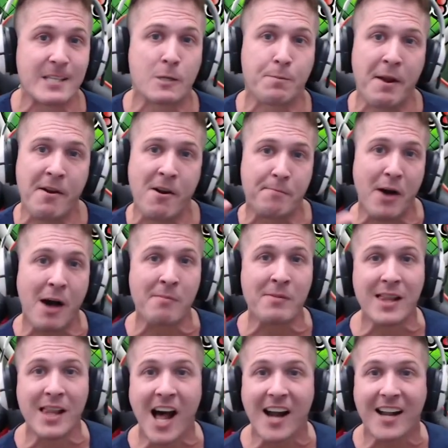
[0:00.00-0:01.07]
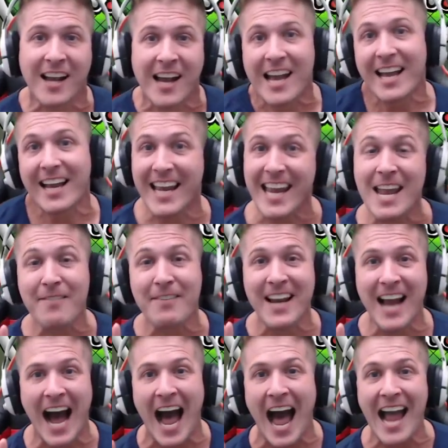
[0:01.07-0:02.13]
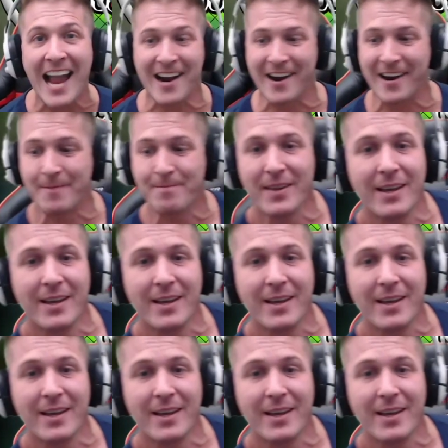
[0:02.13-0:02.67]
spirit bomb luck even higher.